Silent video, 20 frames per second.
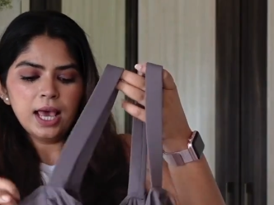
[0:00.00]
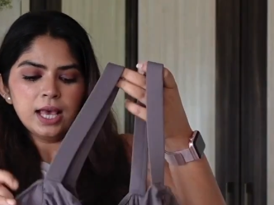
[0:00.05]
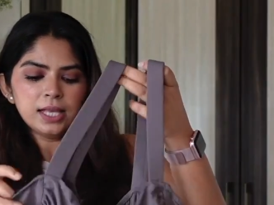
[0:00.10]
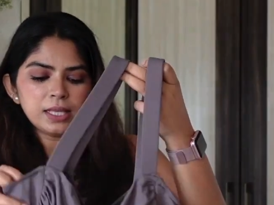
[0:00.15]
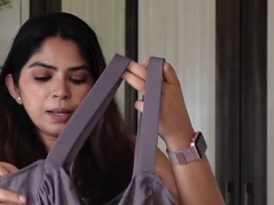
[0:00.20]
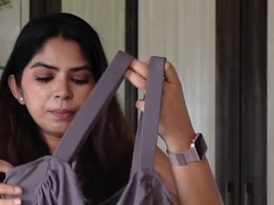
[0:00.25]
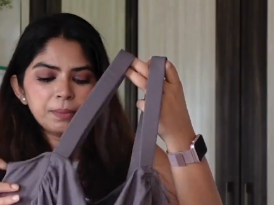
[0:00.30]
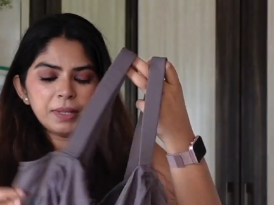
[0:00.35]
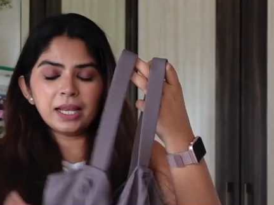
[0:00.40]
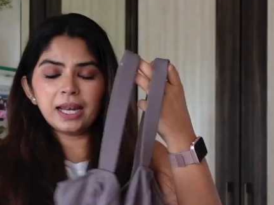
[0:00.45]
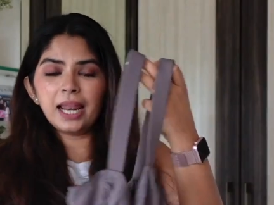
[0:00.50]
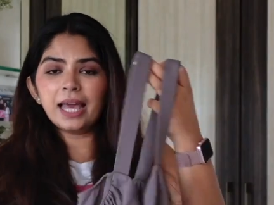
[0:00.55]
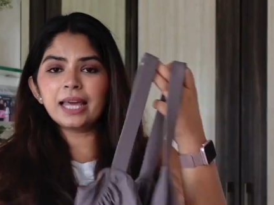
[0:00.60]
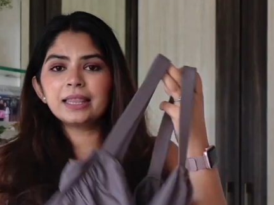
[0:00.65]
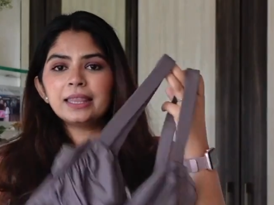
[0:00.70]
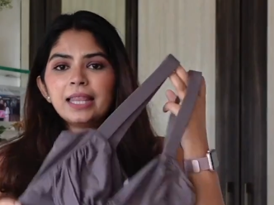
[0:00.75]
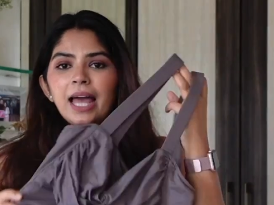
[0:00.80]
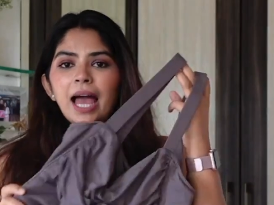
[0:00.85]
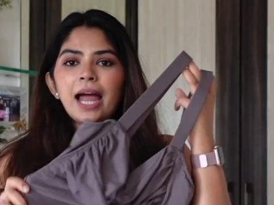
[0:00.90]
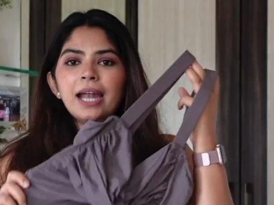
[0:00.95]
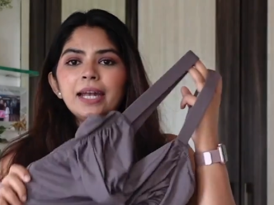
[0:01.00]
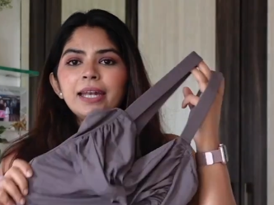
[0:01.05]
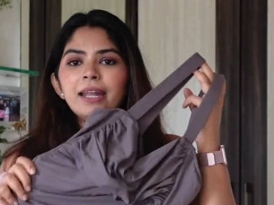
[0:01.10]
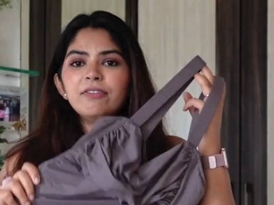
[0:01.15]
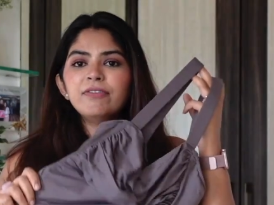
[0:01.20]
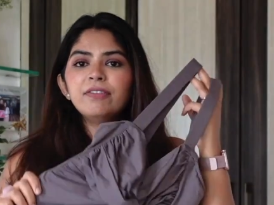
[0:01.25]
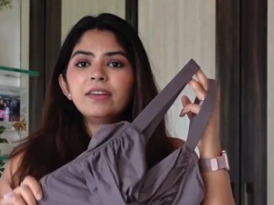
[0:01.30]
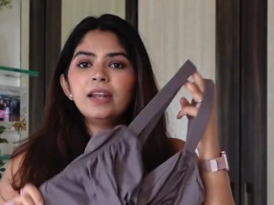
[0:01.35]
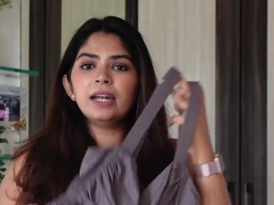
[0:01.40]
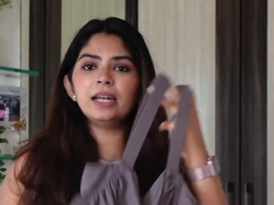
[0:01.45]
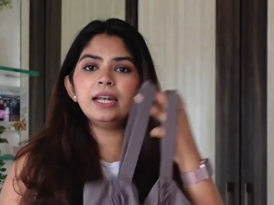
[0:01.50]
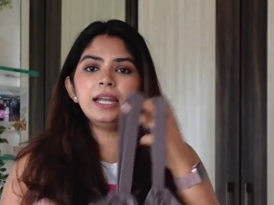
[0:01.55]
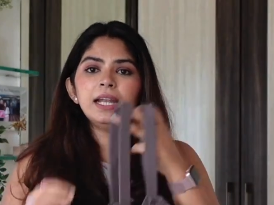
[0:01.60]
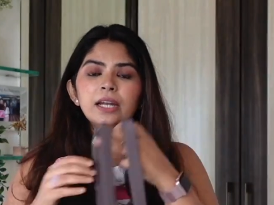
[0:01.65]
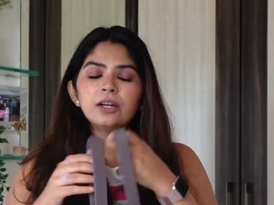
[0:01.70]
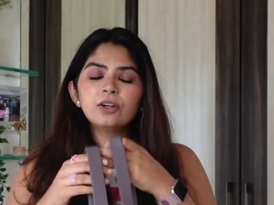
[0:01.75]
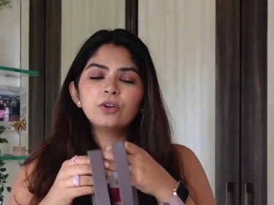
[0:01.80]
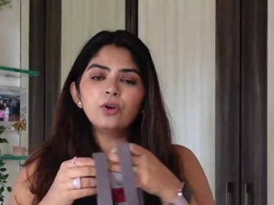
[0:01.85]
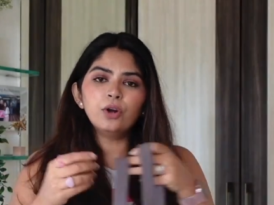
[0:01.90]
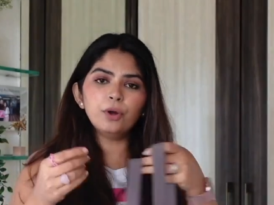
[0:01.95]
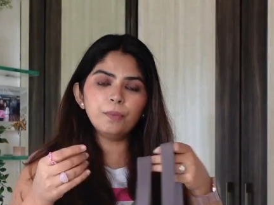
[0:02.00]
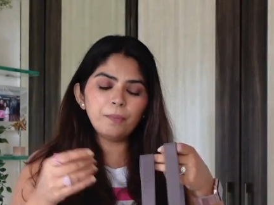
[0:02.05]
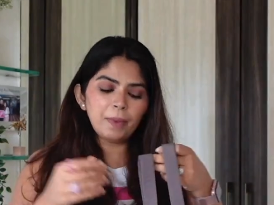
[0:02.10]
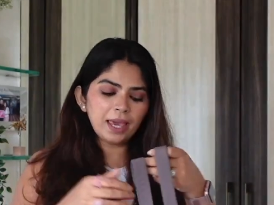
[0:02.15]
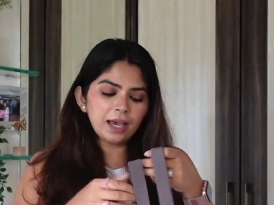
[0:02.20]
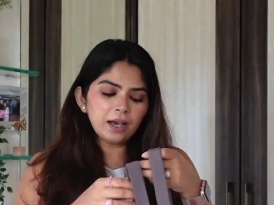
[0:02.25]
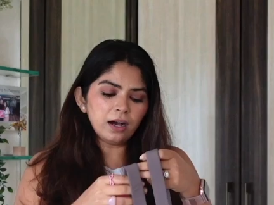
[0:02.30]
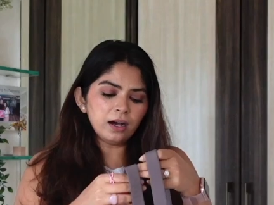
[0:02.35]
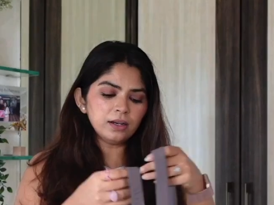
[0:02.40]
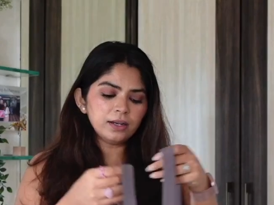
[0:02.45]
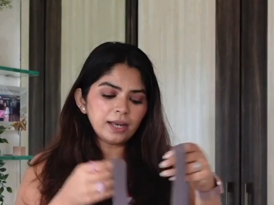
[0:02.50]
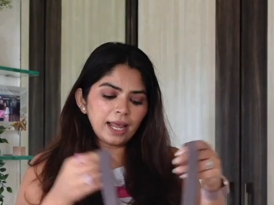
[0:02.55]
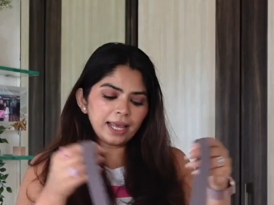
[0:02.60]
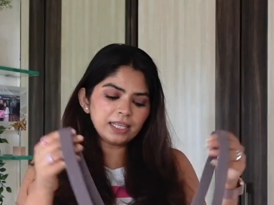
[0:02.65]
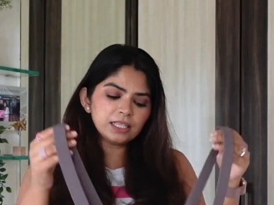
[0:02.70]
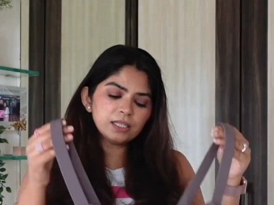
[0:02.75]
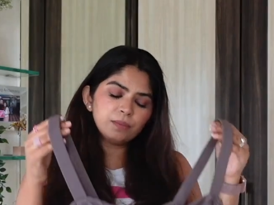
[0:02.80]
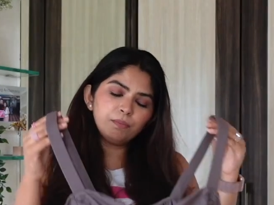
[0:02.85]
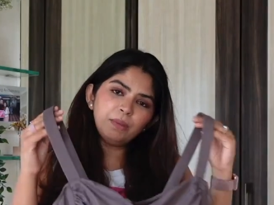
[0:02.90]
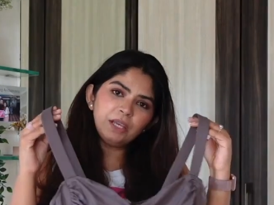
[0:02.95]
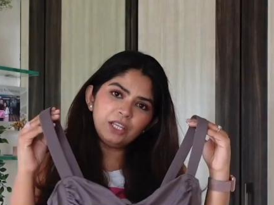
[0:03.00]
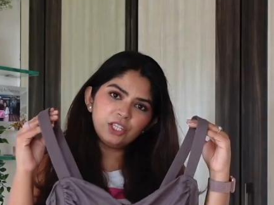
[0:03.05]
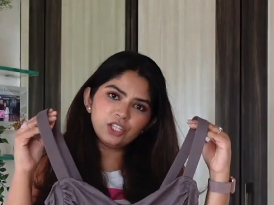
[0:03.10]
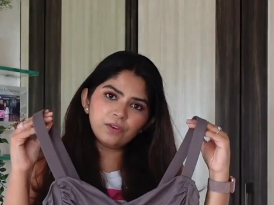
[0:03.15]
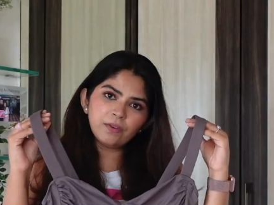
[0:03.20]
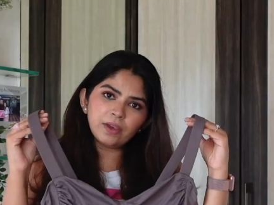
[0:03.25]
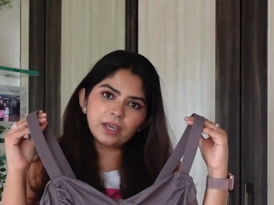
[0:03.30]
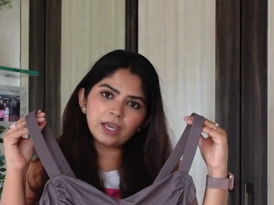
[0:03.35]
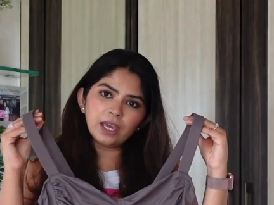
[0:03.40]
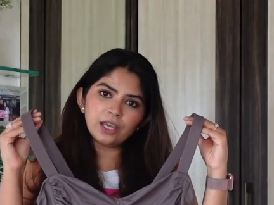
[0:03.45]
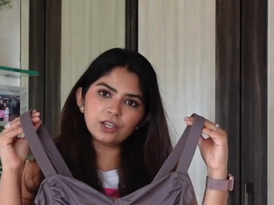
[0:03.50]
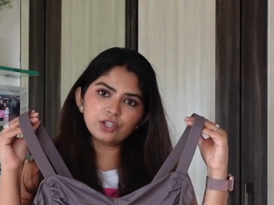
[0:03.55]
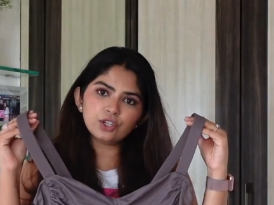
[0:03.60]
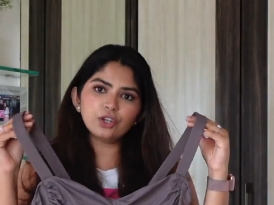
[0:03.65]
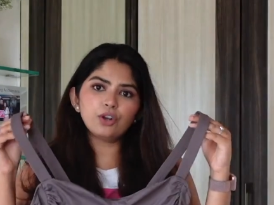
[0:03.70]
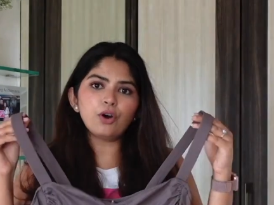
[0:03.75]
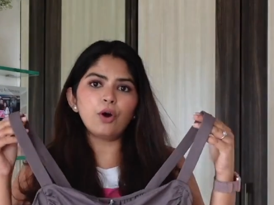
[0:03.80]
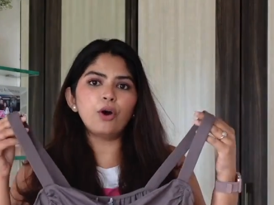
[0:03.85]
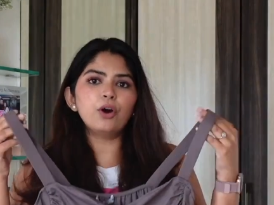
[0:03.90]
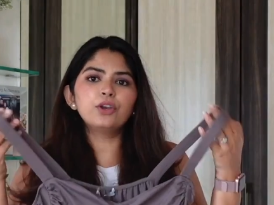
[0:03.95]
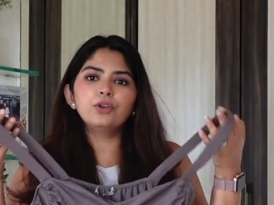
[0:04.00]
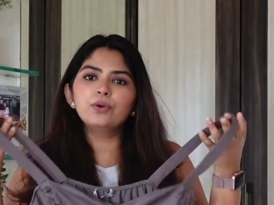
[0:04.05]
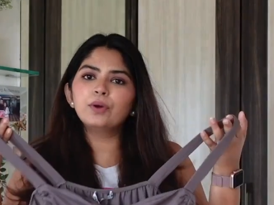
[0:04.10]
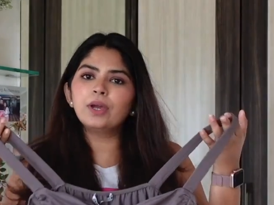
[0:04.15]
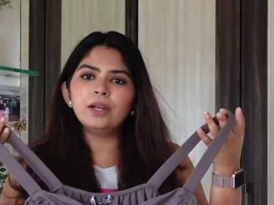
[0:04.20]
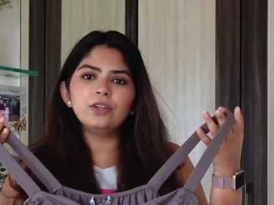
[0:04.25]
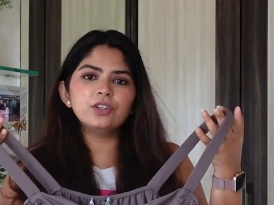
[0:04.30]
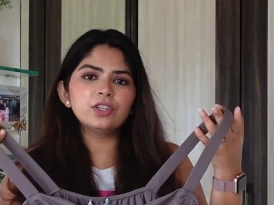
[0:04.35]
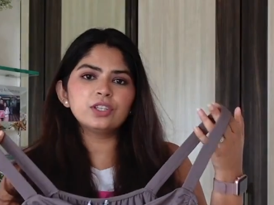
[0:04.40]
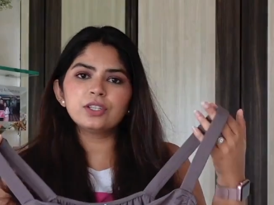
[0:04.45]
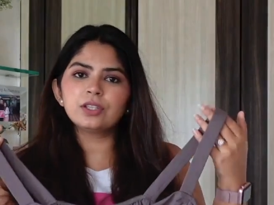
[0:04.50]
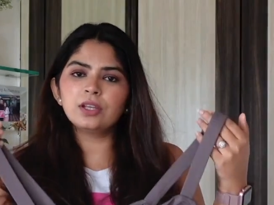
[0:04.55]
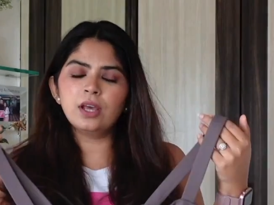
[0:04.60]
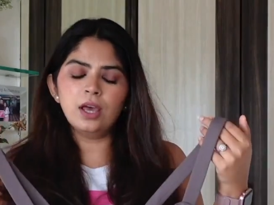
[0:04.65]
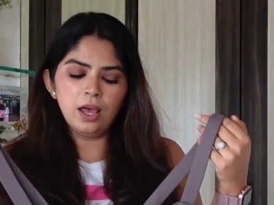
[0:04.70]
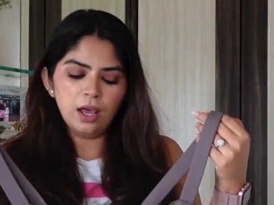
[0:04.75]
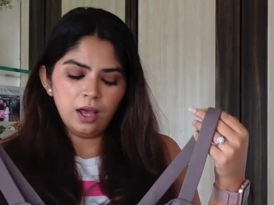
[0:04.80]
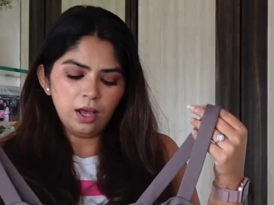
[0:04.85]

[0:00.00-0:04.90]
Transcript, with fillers: something like that, definitely it's gonna make a nice beachy vacation. Or you can just